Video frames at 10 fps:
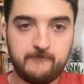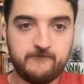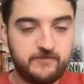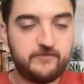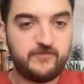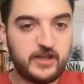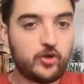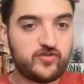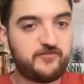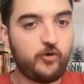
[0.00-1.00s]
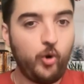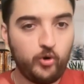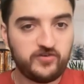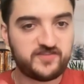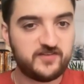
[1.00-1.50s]
videos of
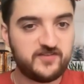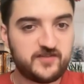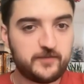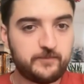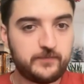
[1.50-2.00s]
horses,